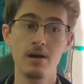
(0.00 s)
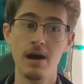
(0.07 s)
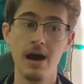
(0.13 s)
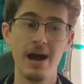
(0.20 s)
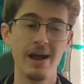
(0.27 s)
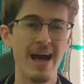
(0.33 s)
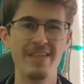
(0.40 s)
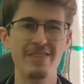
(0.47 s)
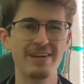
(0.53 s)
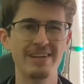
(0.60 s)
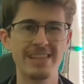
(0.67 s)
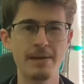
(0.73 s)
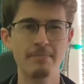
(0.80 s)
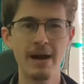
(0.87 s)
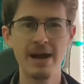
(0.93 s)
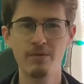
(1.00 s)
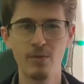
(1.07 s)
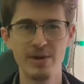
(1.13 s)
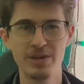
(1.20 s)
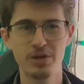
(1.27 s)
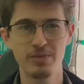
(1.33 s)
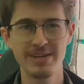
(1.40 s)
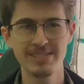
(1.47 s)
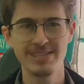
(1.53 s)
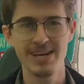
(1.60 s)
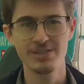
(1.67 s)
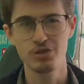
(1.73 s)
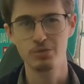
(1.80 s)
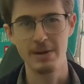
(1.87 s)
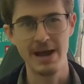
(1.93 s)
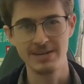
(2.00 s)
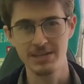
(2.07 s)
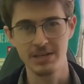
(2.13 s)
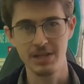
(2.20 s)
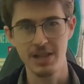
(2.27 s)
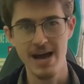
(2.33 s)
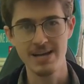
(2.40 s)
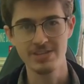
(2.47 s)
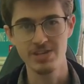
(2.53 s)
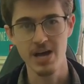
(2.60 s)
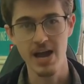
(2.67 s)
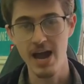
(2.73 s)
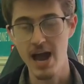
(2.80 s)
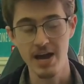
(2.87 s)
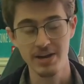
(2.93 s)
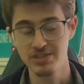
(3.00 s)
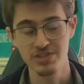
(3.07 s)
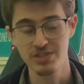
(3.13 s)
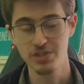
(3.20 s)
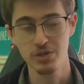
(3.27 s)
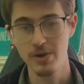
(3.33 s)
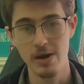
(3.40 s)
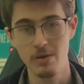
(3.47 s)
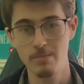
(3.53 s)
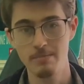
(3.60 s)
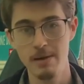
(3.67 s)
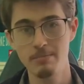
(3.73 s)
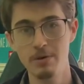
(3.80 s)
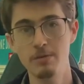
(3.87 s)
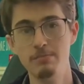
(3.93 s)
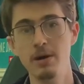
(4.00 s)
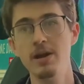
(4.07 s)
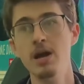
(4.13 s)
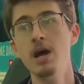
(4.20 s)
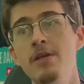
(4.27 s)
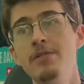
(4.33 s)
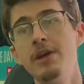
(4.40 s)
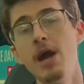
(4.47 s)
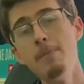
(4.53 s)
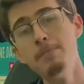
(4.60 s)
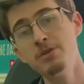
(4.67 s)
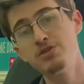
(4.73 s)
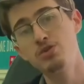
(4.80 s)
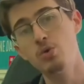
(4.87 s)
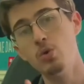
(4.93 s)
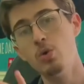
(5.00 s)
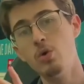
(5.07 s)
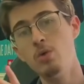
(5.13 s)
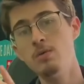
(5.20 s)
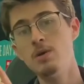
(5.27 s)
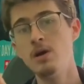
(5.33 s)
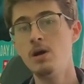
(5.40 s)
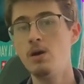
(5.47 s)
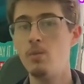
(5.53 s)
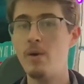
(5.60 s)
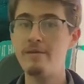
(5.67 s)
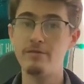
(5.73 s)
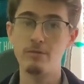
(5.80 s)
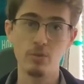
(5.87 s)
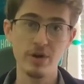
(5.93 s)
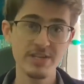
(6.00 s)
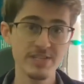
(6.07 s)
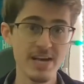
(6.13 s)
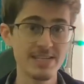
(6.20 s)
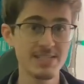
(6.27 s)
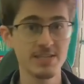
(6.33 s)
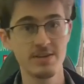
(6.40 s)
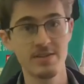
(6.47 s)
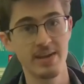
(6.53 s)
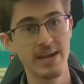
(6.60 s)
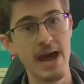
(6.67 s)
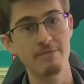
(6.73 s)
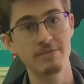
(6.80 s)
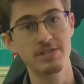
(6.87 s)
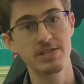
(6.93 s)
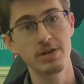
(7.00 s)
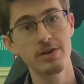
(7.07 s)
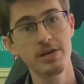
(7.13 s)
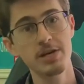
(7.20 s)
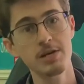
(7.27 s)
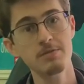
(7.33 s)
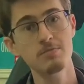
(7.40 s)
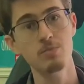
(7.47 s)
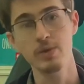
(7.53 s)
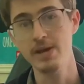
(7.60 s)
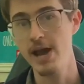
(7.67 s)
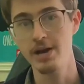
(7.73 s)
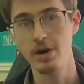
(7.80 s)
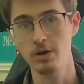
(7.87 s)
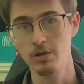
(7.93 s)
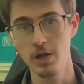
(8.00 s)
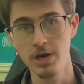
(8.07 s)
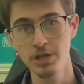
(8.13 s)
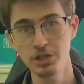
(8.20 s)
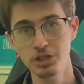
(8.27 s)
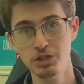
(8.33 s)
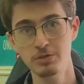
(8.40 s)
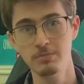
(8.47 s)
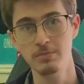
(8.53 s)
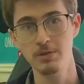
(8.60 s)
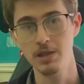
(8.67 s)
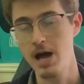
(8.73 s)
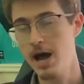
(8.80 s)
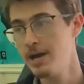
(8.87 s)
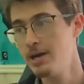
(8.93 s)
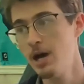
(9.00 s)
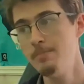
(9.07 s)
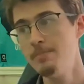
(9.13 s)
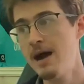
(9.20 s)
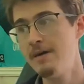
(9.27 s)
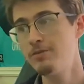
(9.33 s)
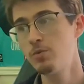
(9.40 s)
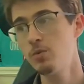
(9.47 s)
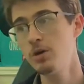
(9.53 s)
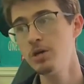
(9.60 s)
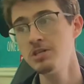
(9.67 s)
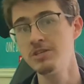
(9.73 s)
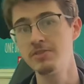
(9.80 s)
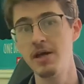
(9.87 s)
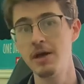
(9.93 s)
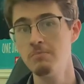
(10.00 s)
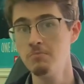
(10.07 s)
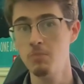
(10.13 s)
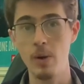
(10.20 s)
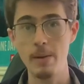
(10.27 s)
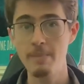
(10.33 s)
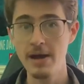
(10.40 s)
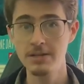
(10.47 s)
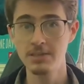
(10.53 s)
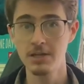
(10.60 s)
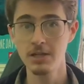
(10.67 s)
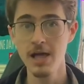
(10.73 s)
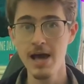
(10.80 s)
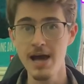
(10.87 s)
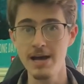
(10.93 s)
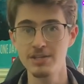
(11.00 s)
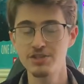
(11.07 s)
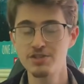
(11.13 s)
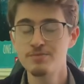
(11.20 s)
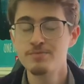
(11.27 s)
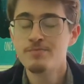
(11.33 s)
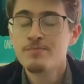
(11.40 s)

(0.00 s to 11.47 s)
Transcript: I think they might have went to recess or back to class. I honestly do not remember, but the upper school went from recess into the cafeteria. We ate our lunch, lined up afterwards, and then went back to class.